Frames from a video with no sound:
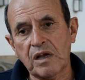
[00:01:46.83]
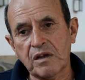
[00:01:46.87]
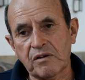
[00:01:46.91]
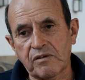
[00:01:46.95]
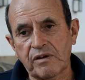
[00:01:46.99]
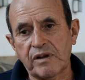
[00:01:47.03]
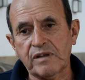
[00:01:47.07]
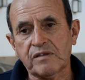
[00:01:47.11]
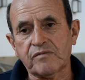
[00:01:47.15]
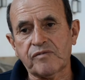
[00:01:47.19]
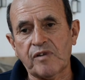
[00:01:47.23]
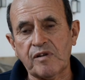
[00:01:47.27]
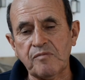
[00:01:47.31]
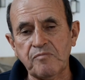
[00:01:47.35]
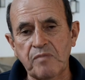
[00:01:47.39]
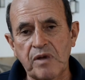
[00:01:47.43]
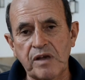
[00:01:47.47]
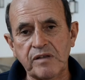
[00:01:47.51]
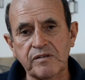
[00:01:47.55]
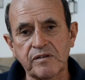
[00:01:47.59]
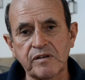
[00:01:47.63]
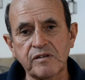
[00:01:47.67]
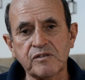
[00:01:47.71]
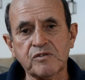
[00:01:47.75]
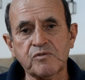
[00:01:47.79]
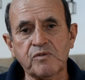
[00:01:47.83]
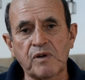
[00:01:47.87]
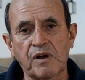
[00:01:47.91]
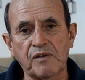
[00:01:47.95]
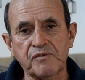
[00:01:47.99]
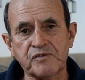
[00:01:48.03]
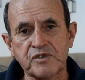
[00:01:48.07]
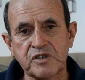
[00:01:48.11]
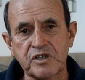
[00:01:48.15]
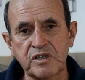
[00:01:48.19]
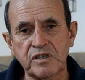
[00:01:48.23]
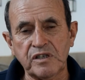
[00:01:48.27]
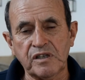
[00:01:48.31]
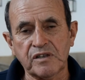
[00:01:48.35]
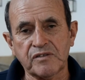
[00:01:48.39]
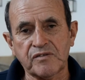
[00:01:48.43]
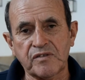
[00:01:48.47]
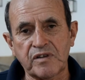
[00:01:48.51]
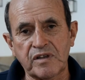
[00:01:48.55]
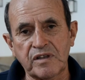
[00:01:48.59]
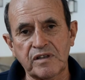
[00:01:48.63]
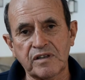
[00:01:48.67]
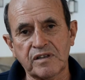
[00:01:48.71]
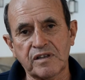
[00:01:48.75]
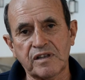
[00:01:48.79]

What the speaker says: great-grandmother had 12 children,